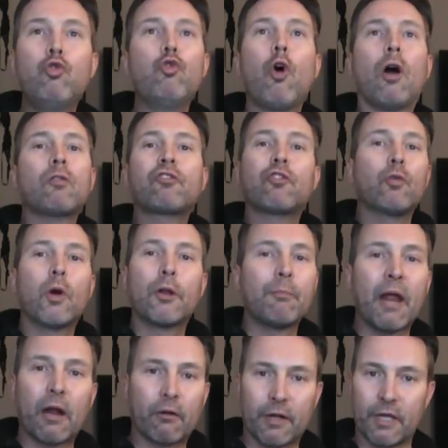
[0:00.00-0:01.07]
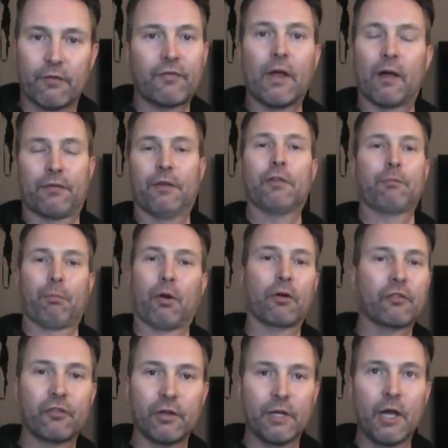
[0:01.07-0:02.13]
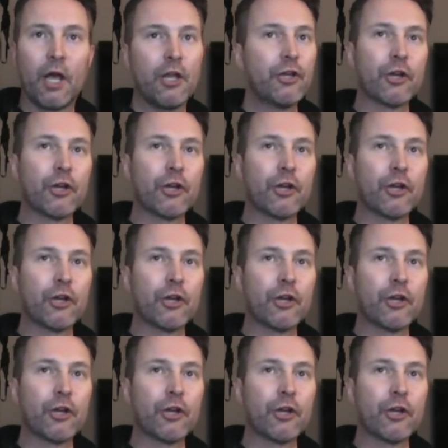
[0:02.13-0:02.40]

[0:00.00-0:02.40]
who else you would marry if not this person.